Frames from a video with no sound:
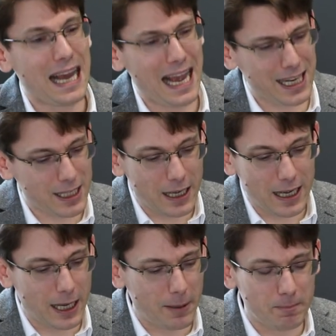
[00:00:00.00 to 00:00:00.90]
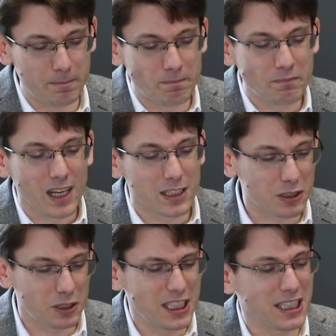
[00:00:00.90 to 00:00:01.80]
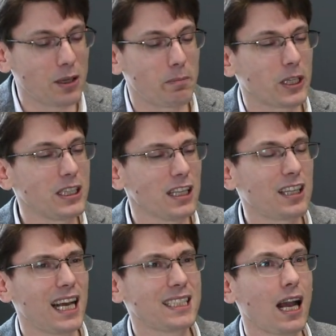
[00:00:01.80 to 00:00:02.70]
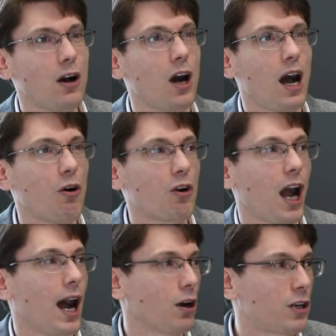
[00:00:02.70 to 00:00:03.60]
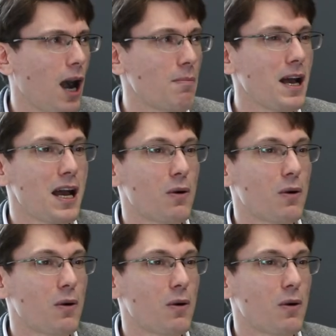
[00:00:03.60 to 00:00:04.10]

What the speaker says: And so you see, but nonetheless, how come?